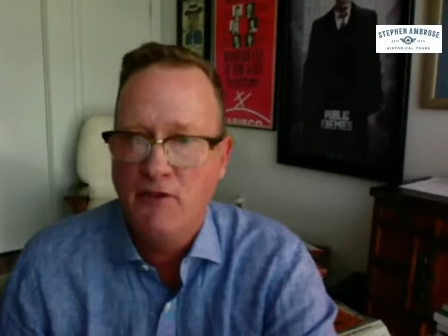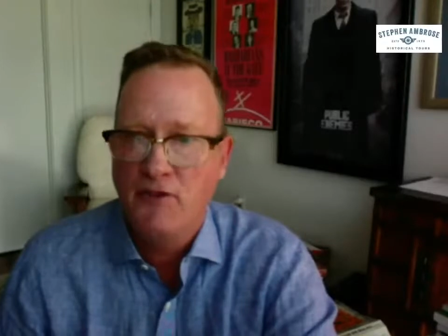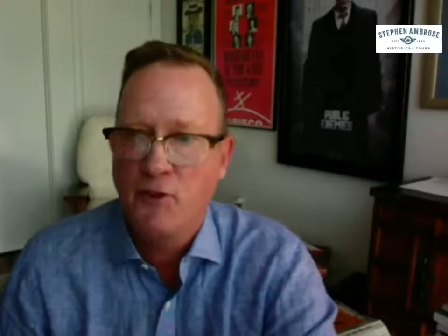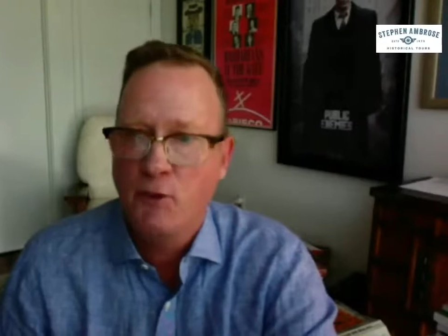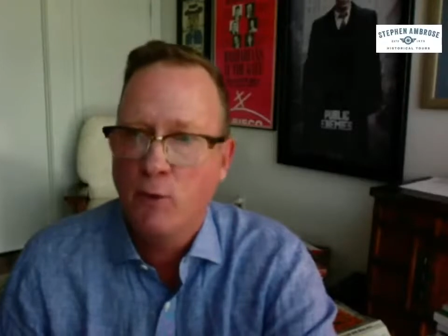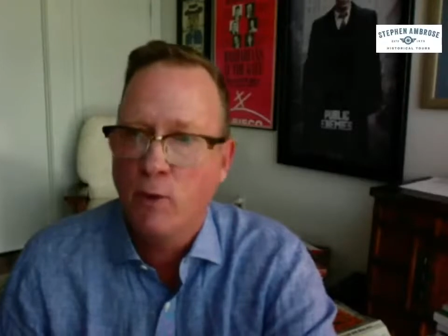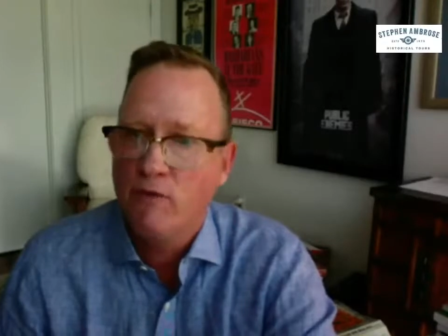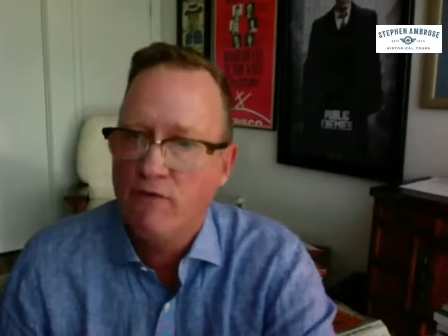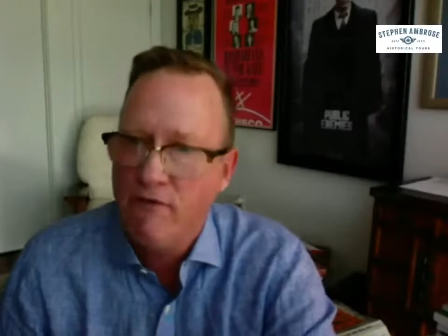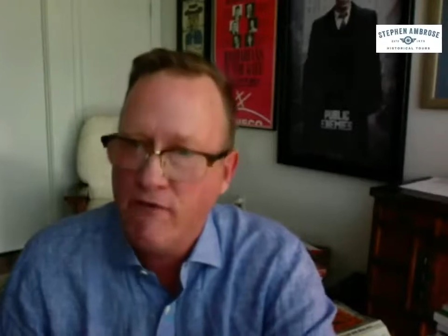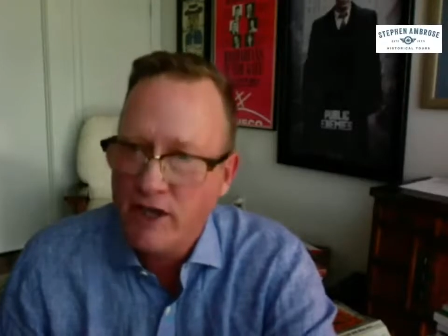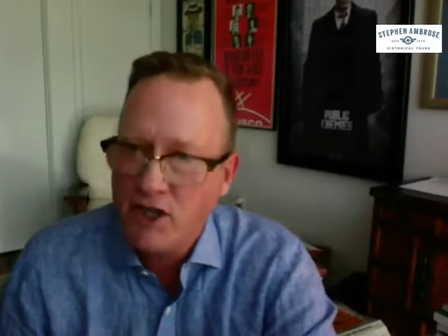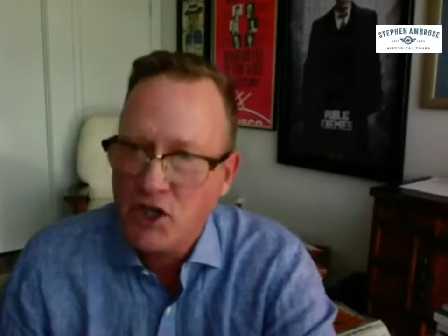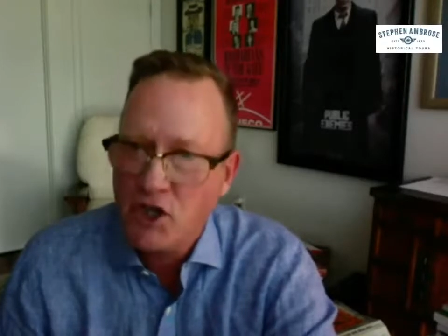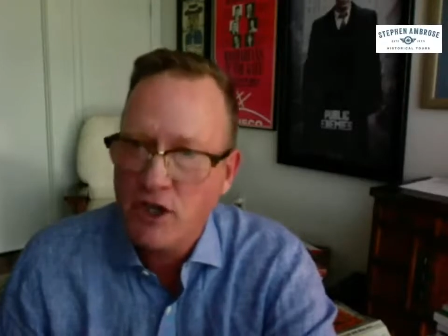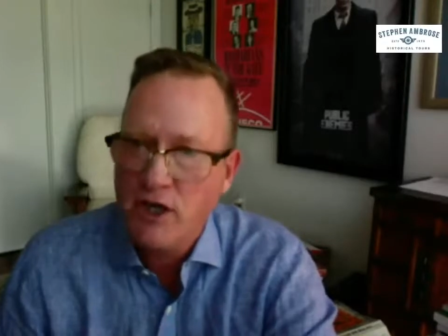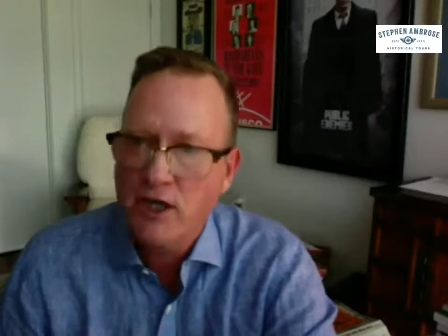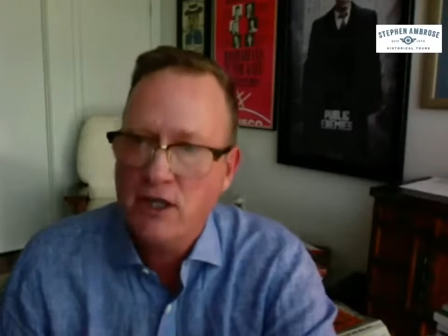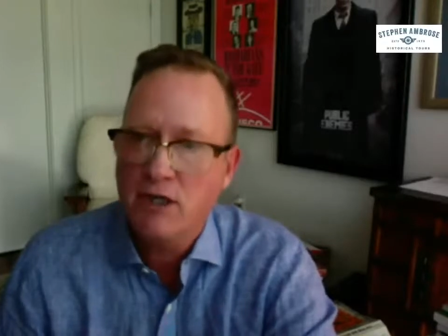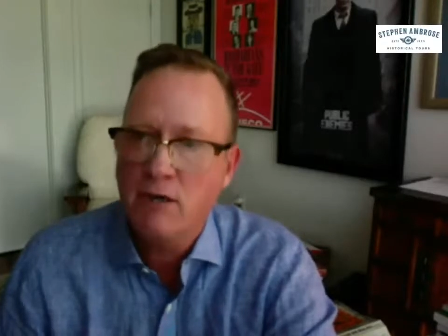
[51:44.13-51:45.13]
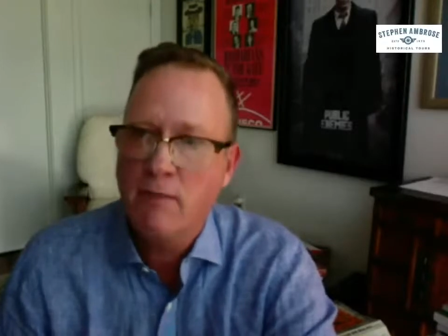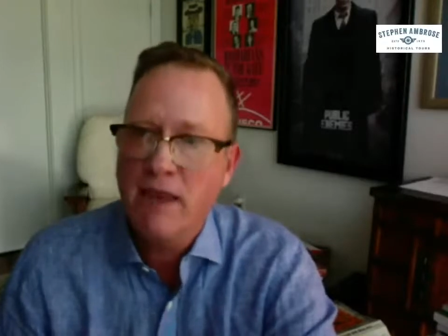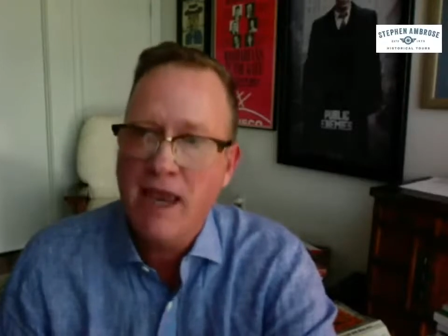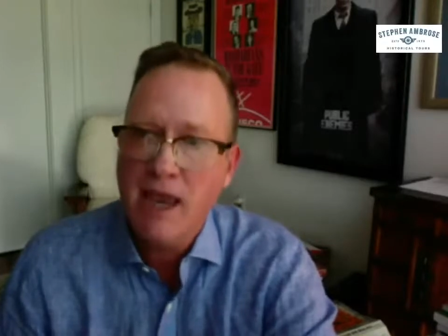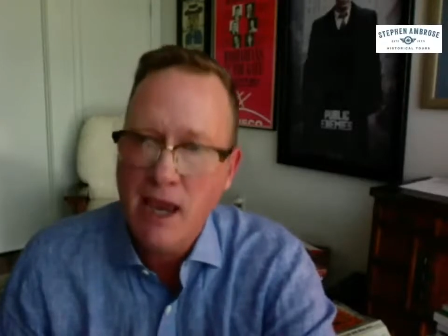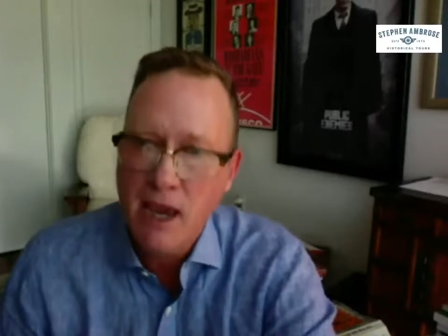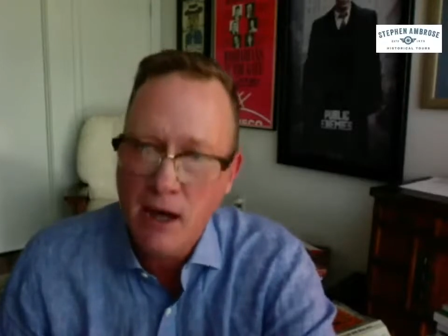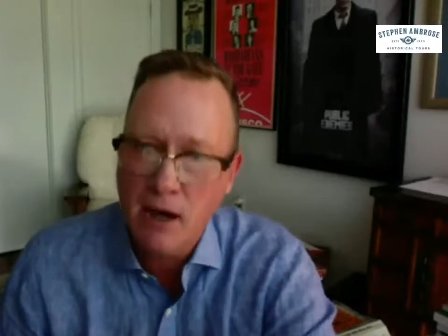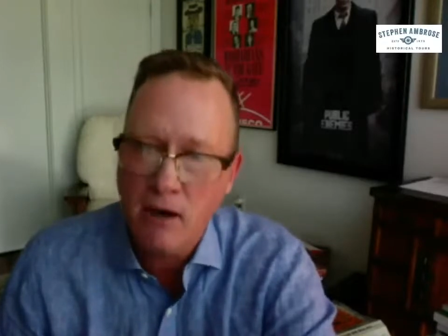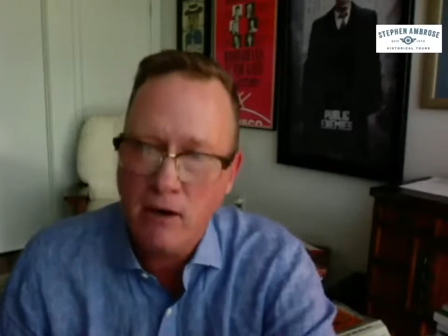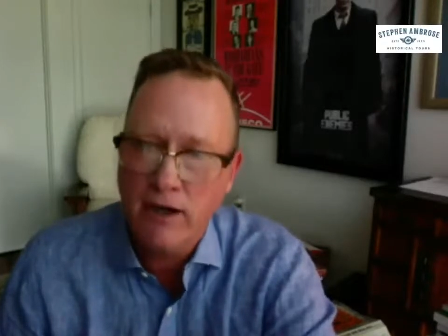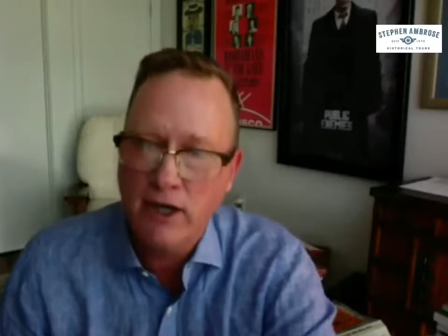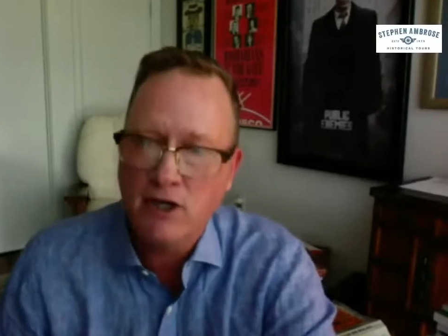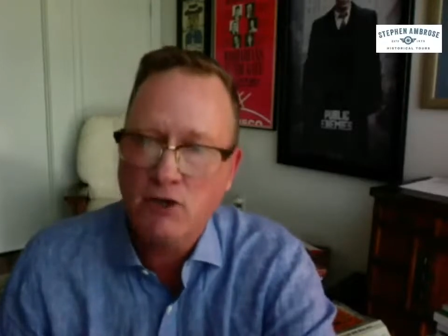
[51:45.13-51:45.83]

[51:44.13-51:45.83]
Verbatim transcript: that the revisionism here